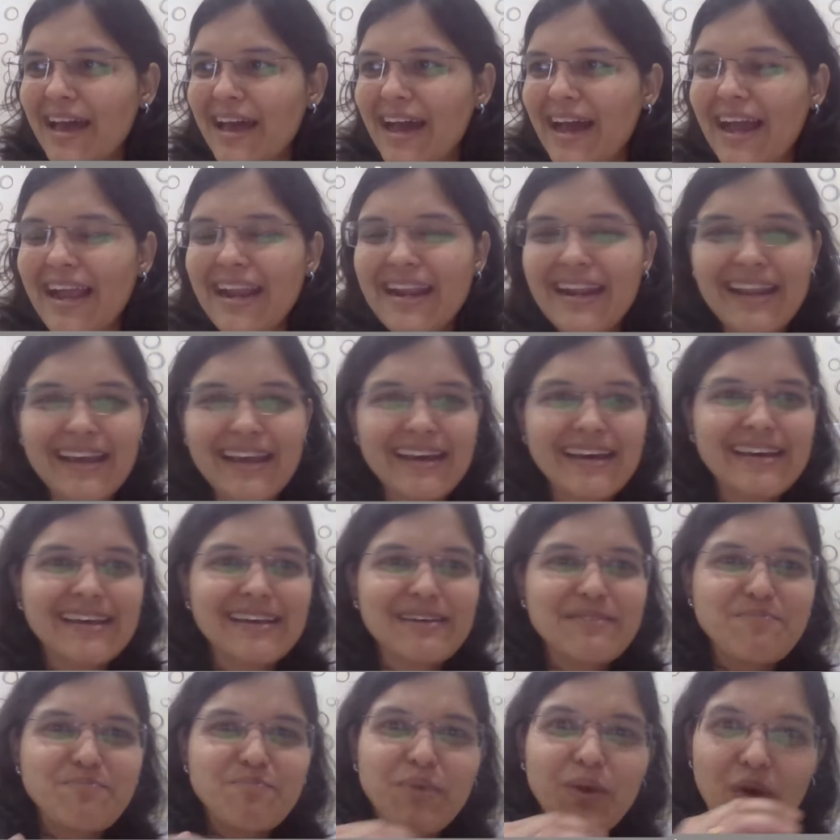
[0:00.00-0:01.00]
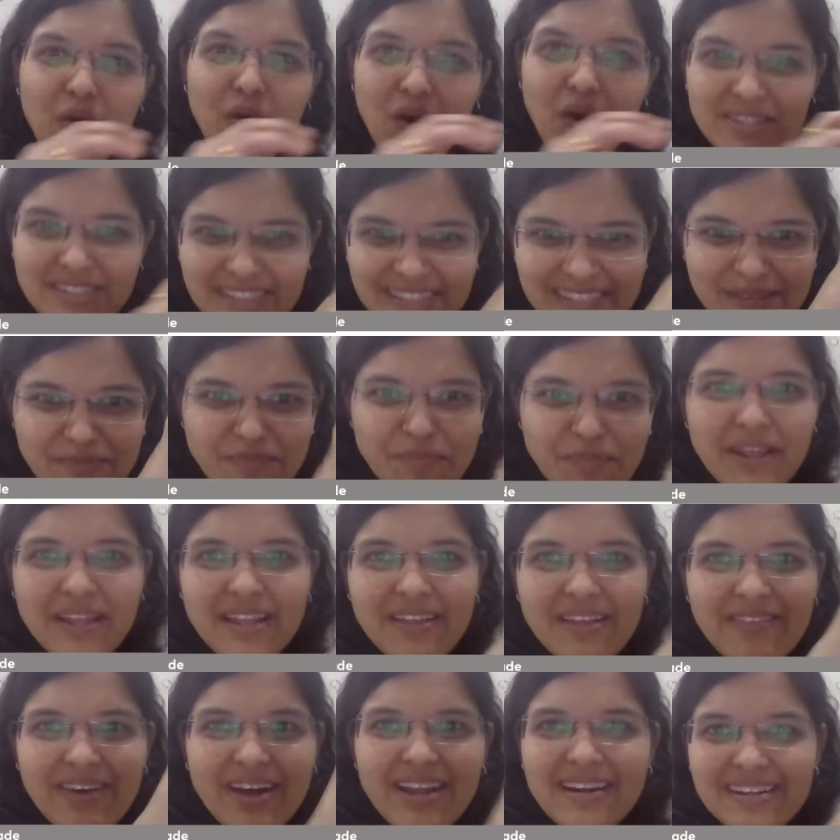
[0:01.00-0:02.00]
And because it's a
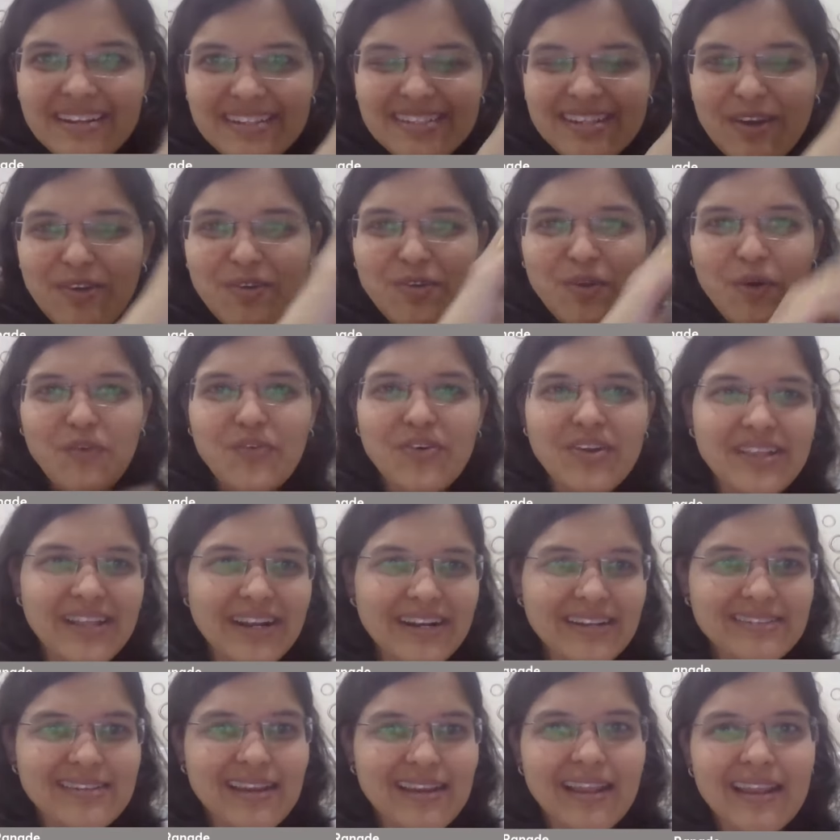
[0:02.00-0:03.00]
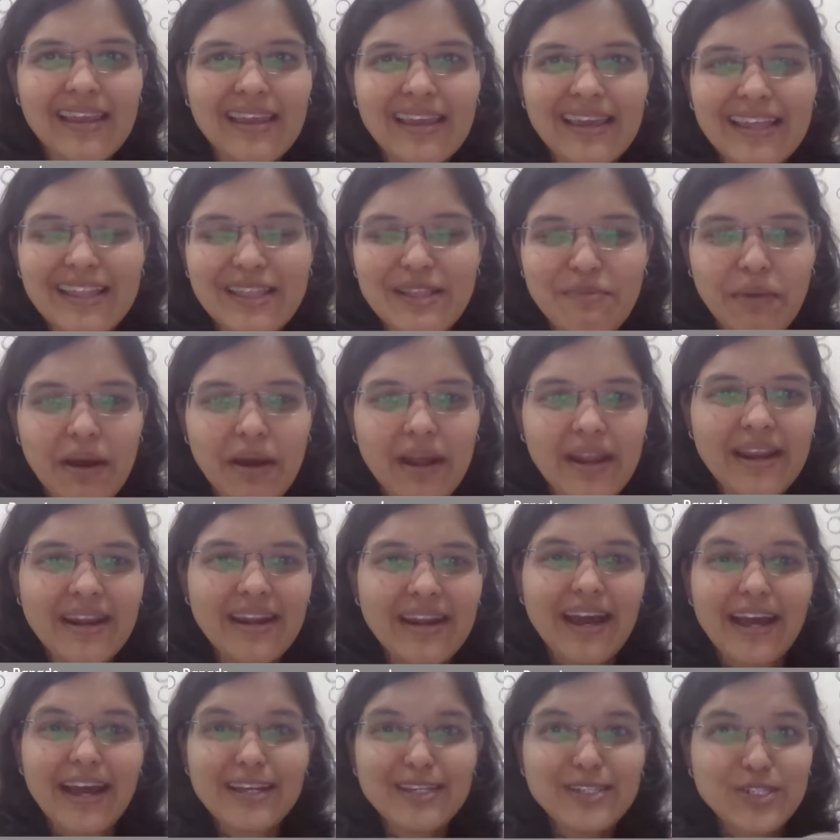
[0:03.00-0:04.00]
pre-Diwali discount offer that is running in the
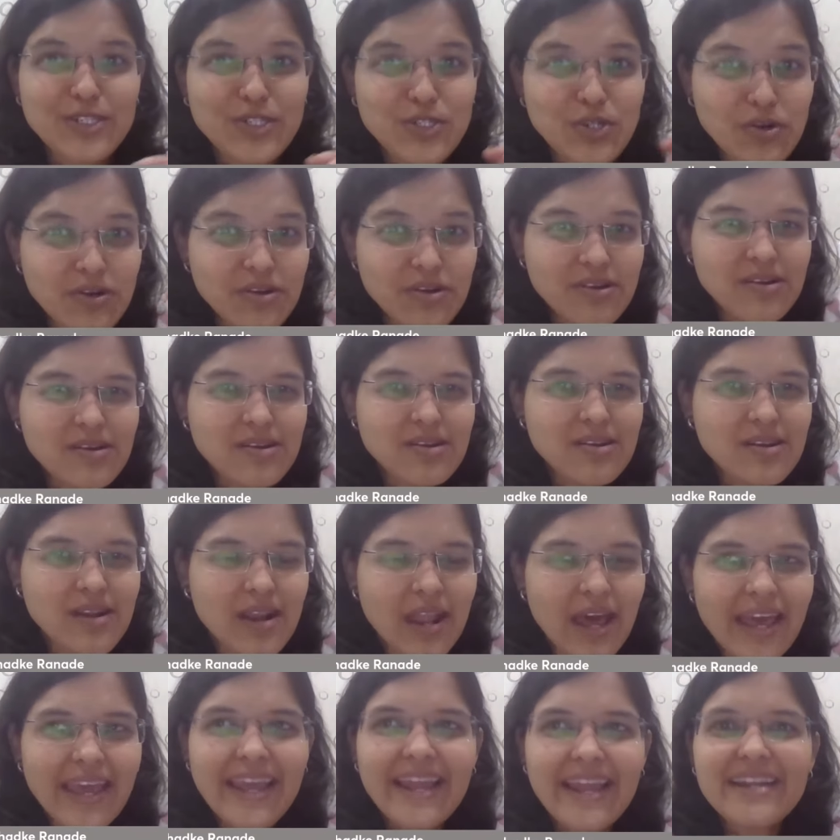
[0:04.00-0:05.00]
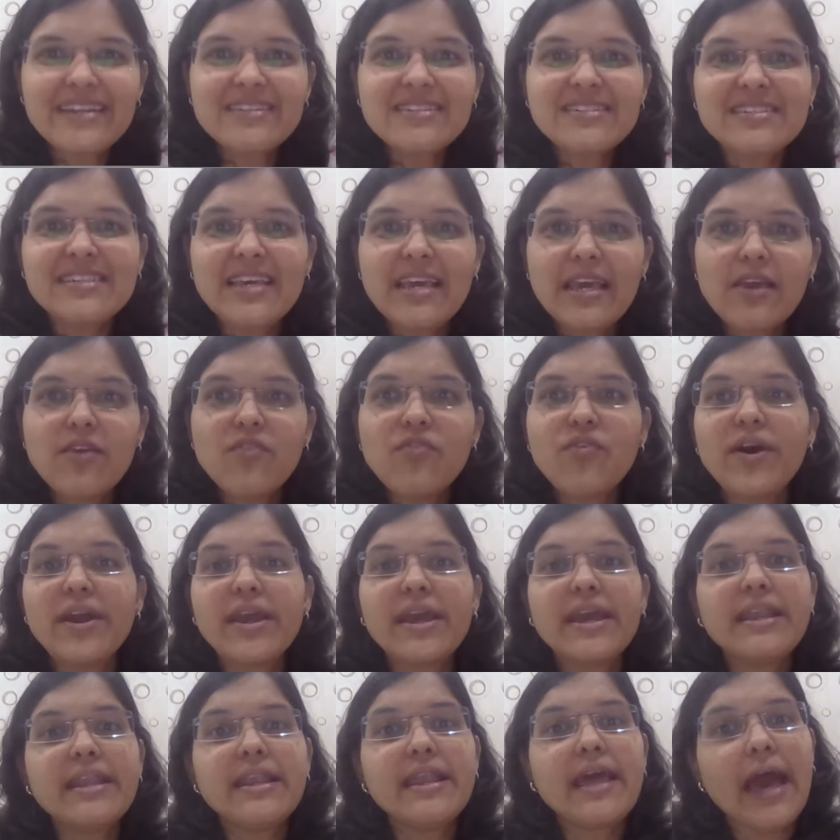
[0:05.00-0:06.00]
market, I should try and see if
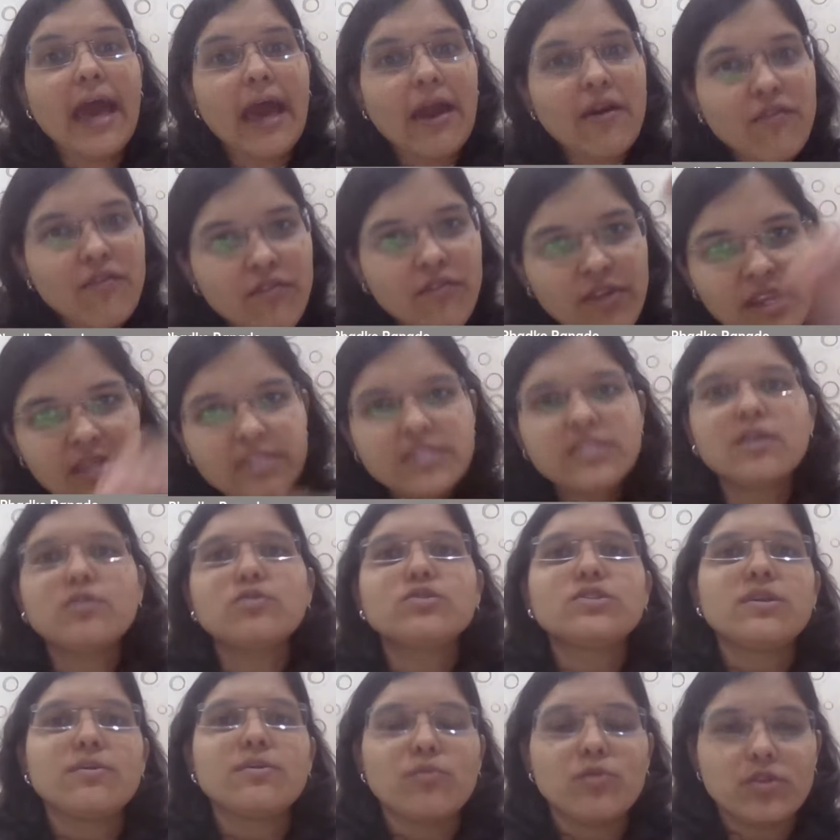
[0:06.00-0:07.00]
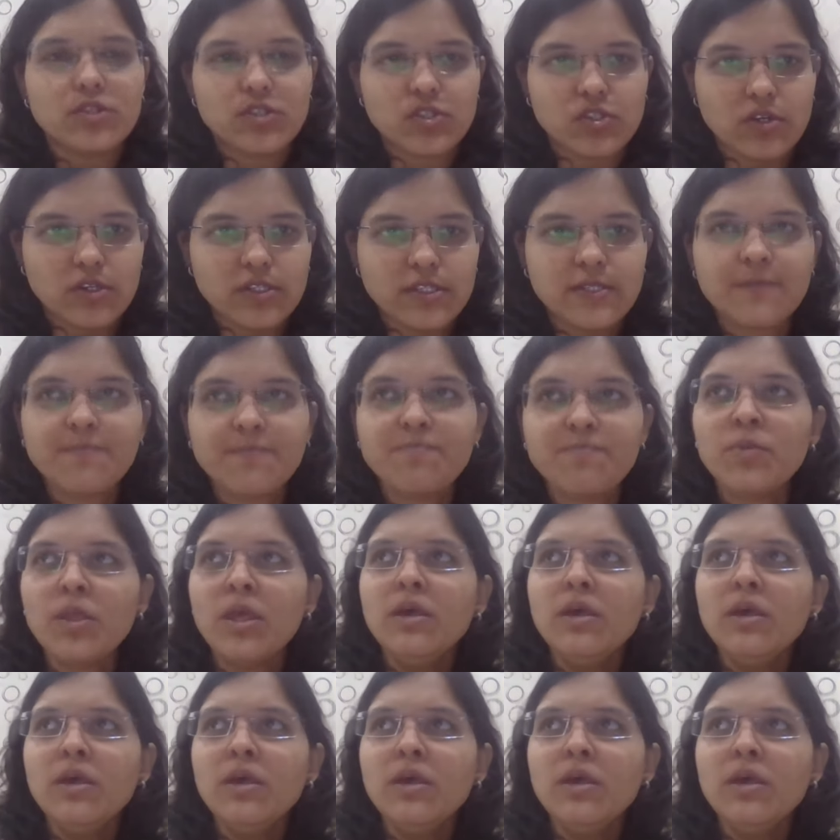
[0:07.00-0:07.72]
I can average out some good stocks.